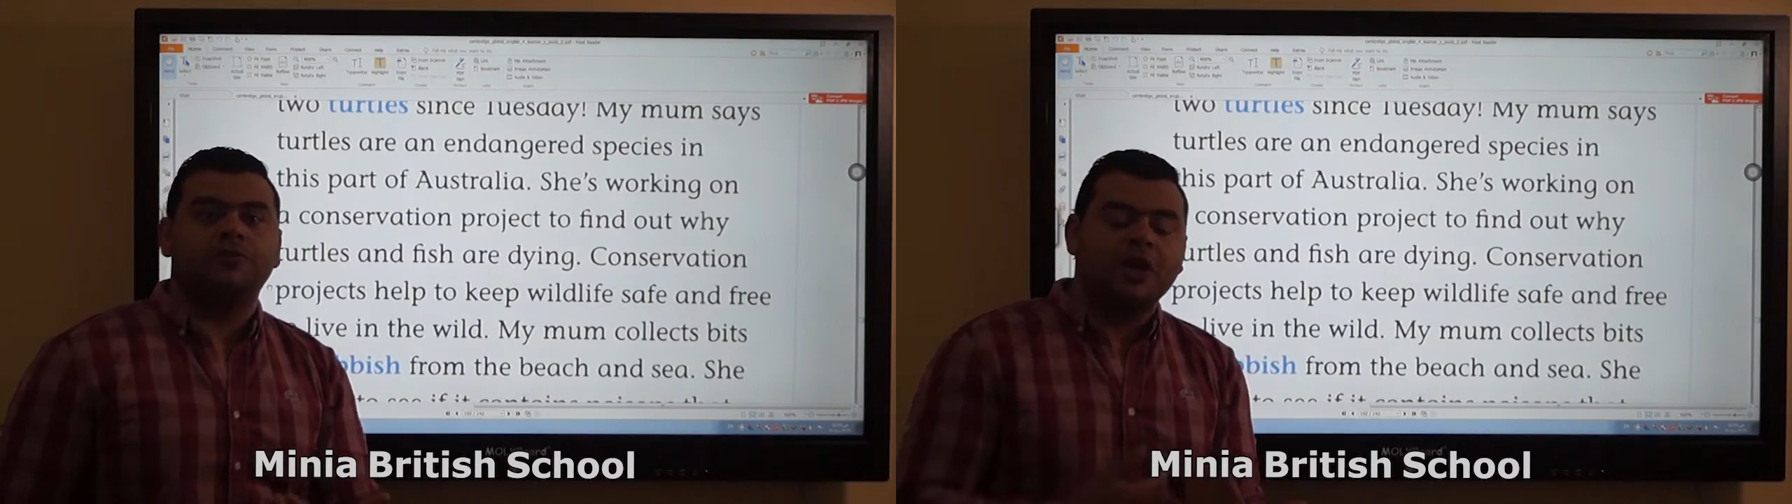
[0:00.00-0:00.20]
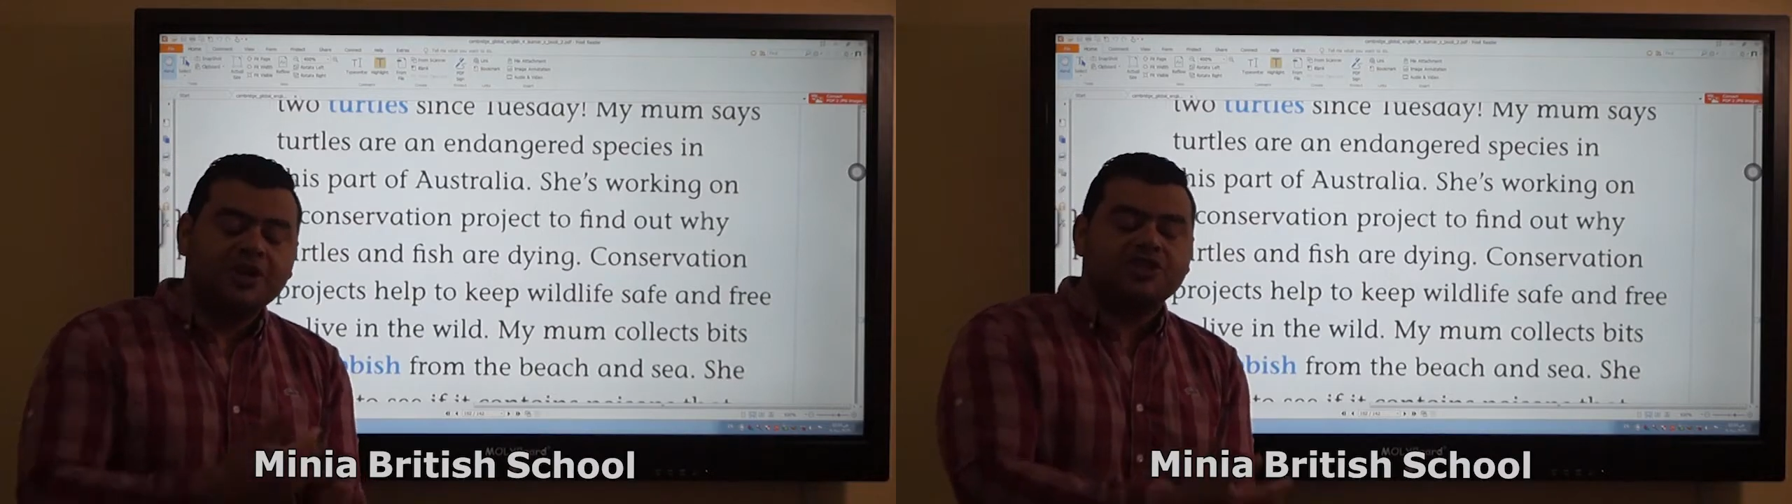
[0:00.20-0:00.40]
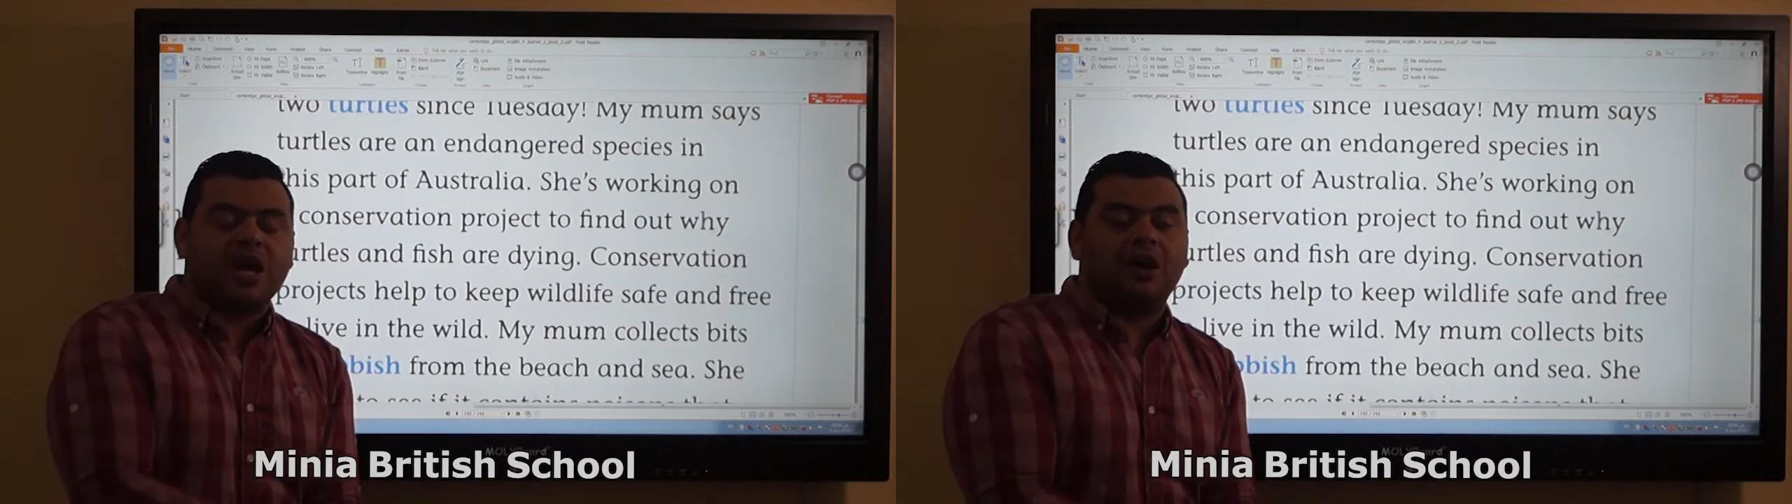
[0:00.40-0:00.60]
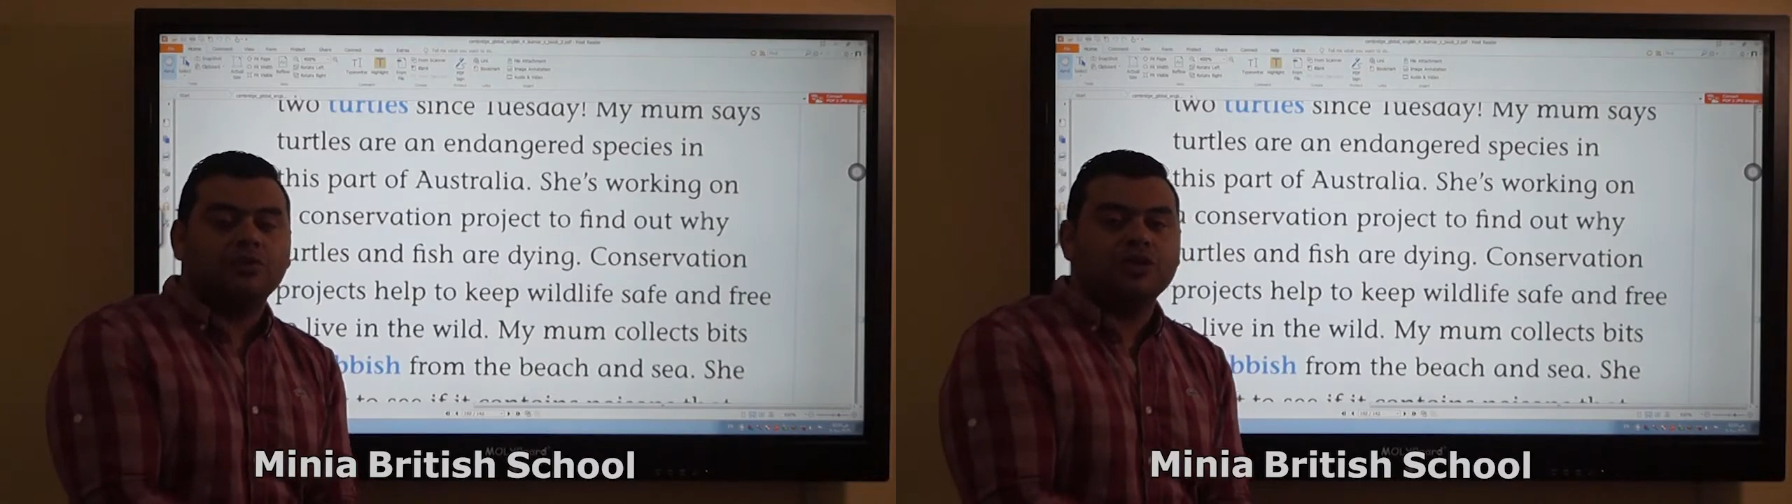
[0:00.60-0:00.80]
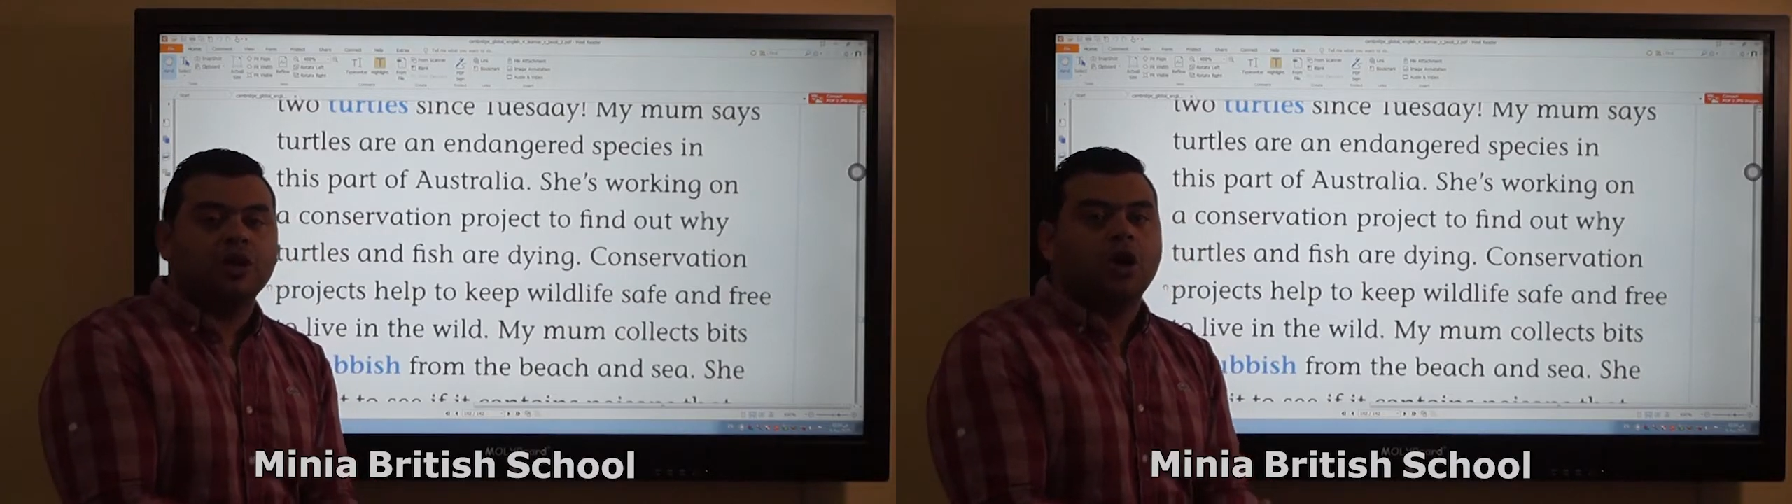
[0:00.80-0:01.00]
find
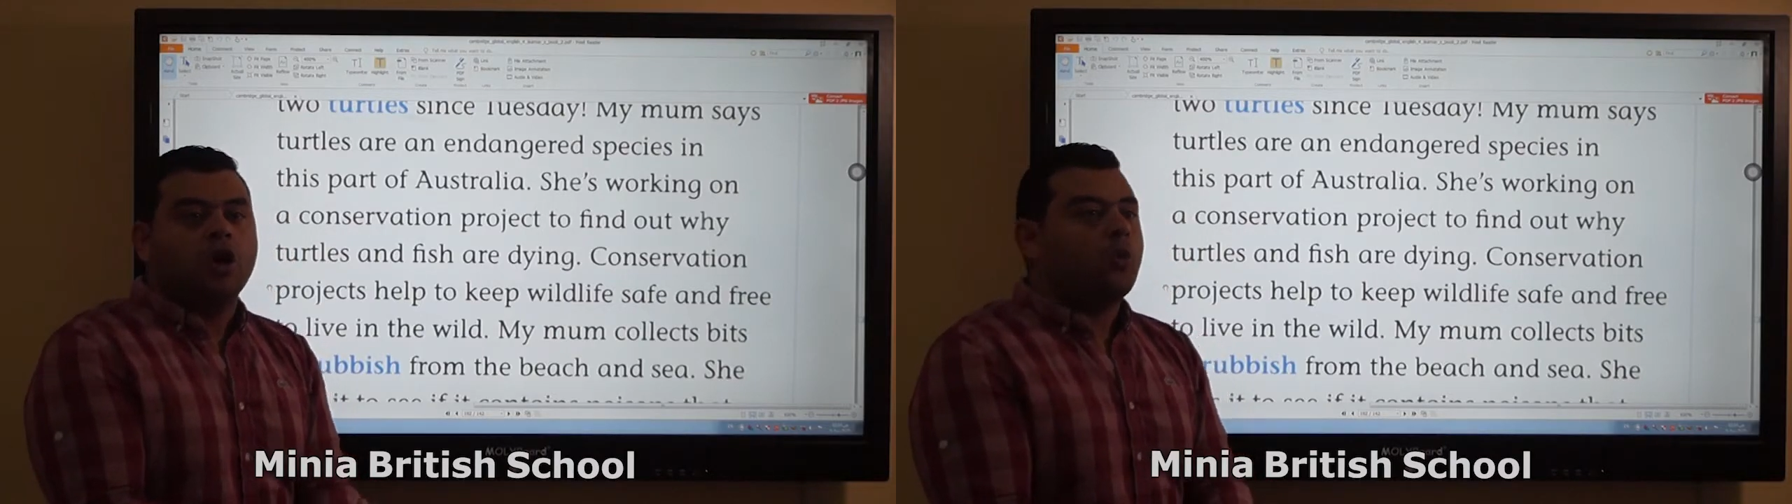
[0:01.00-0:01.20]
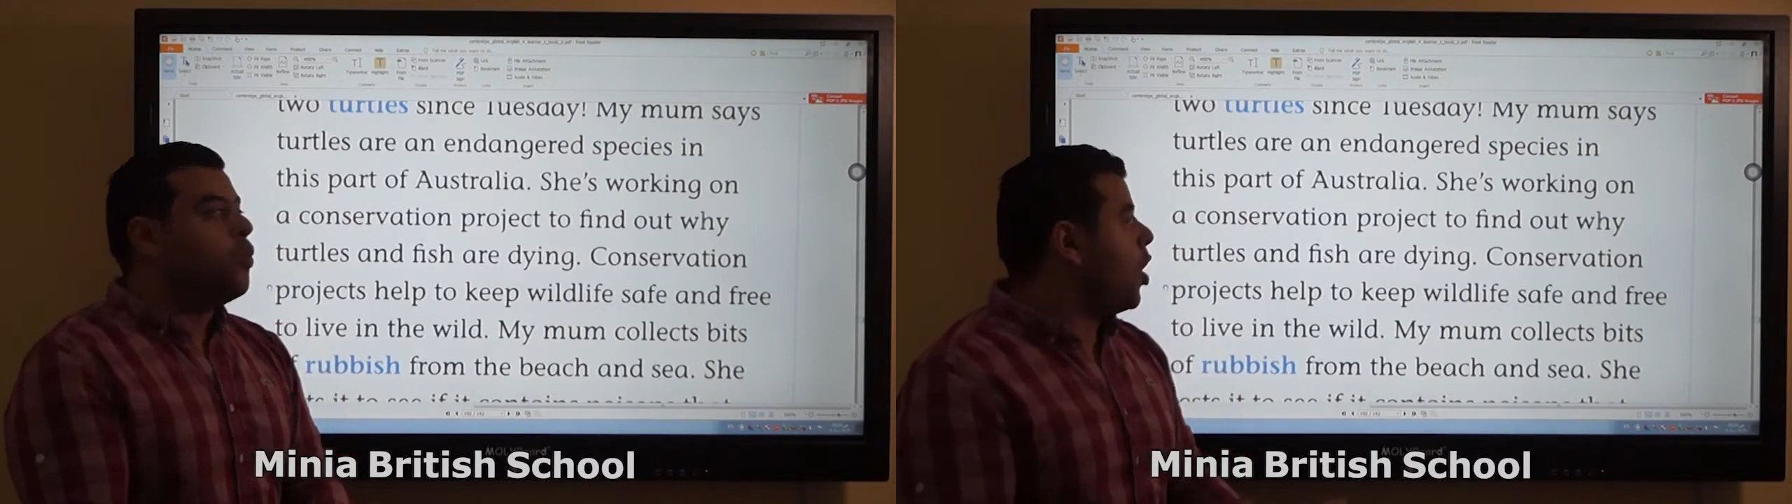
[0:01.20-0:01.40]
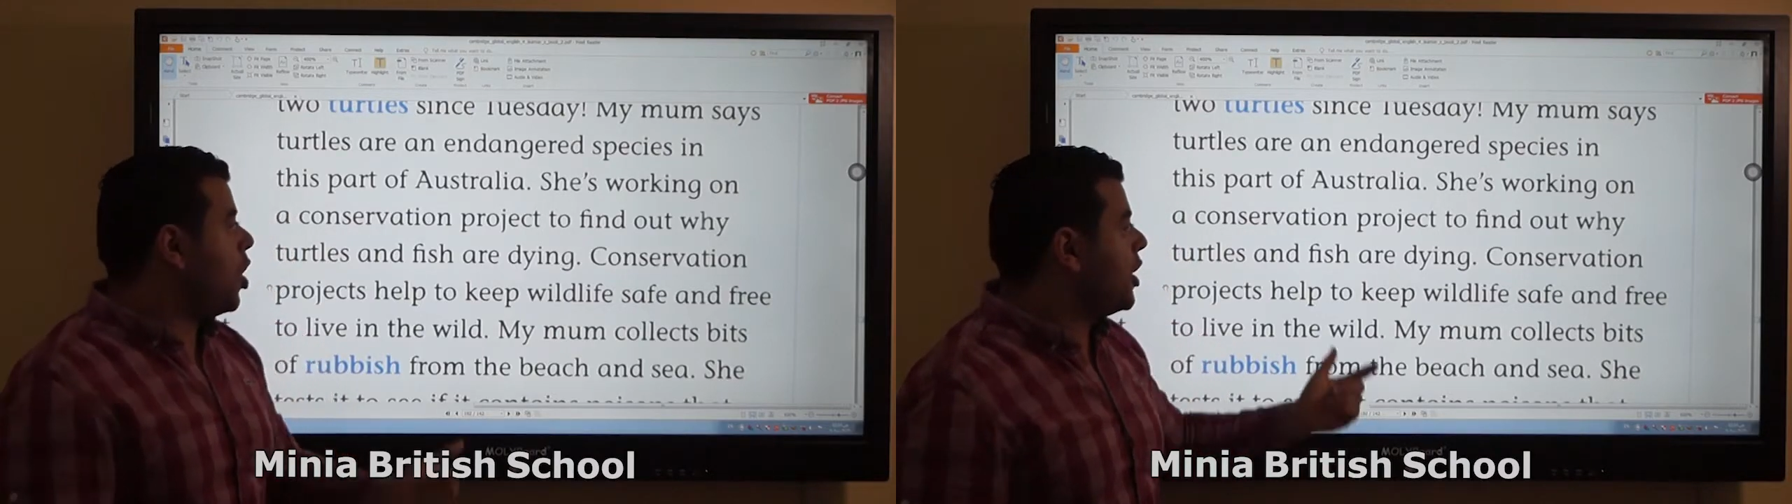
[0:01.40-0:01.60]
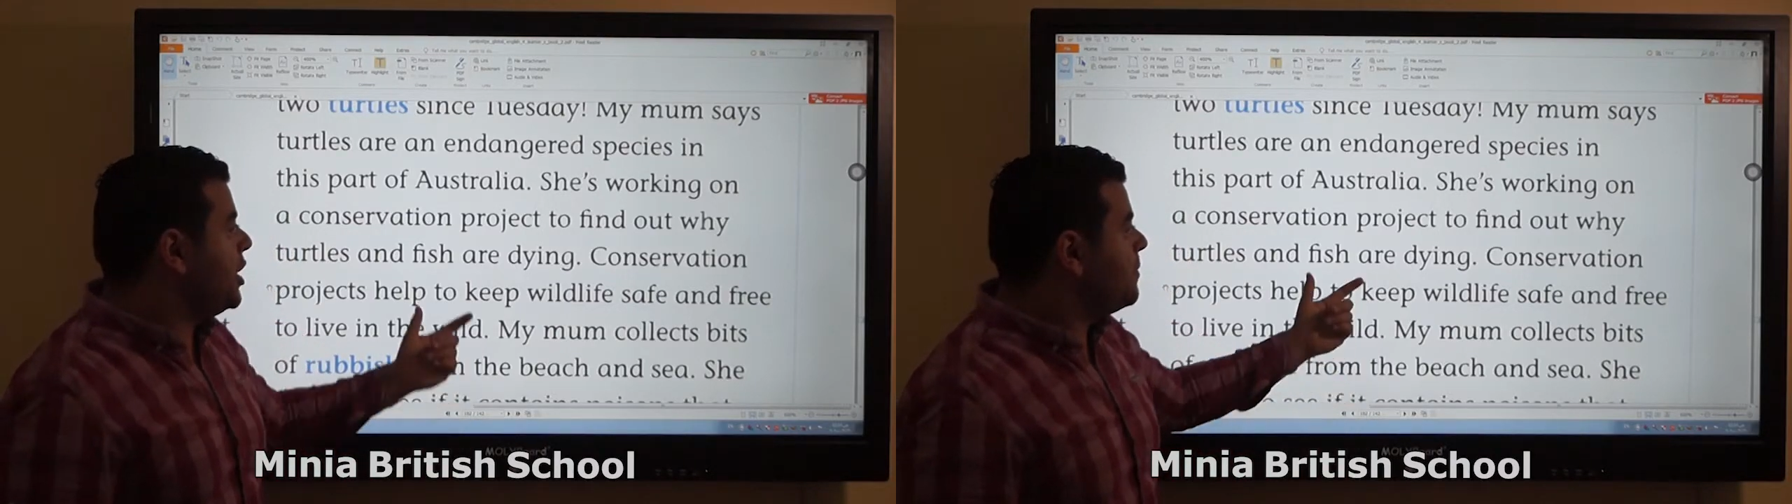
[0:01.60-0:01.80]
out why